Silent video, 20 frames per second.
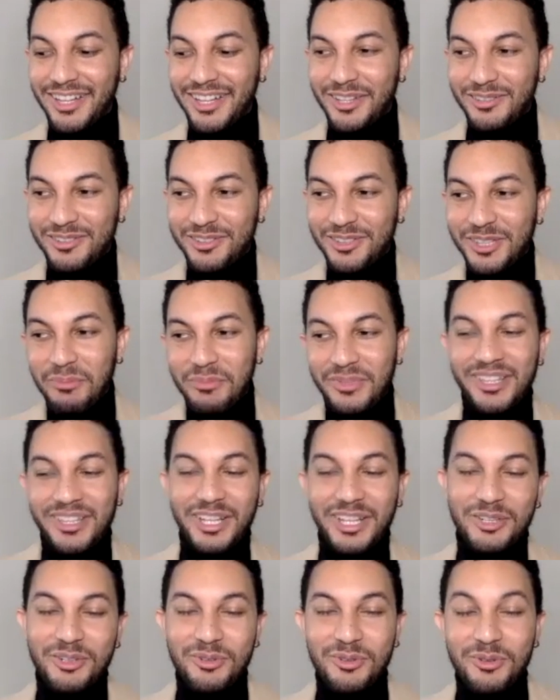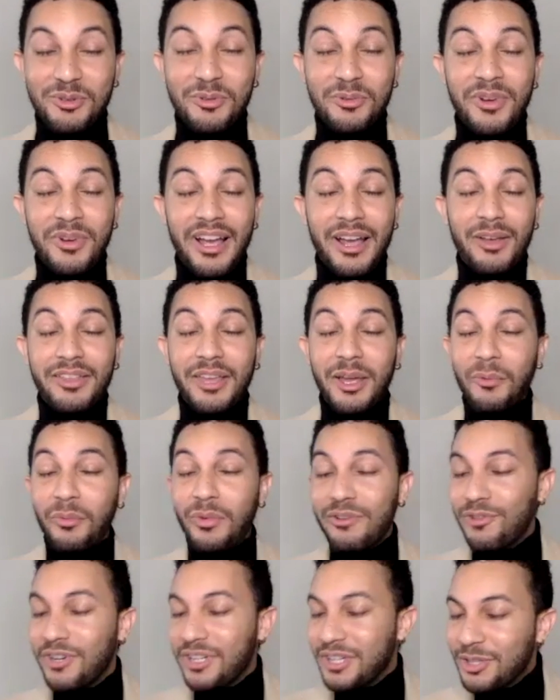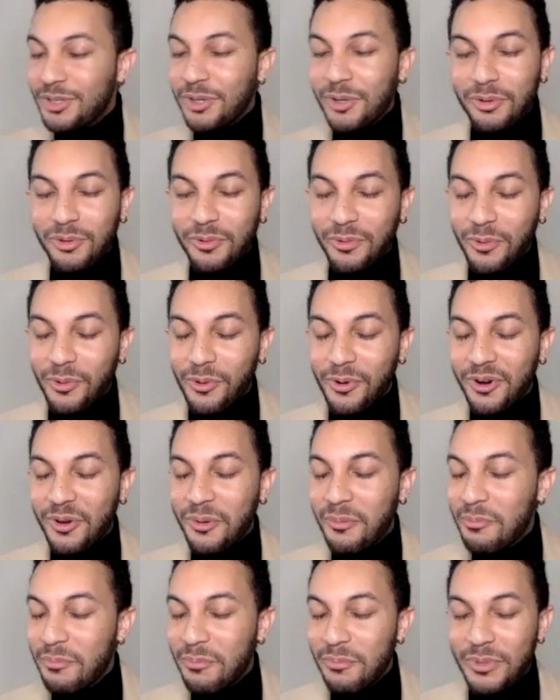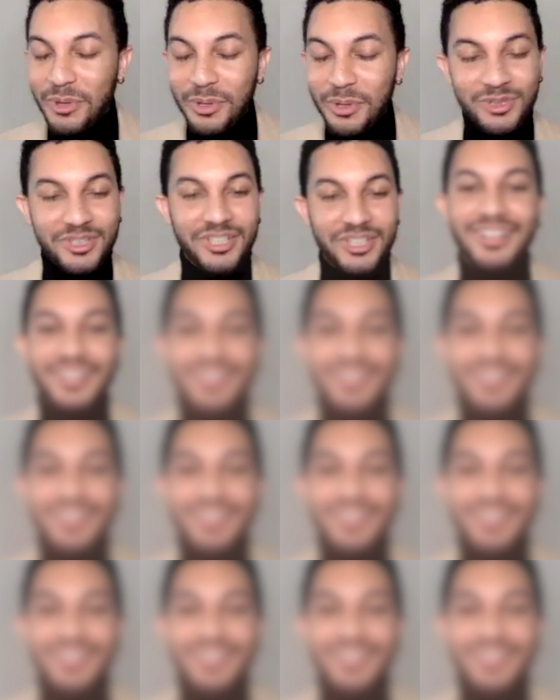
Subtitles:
something that you do and that we really know you for, music.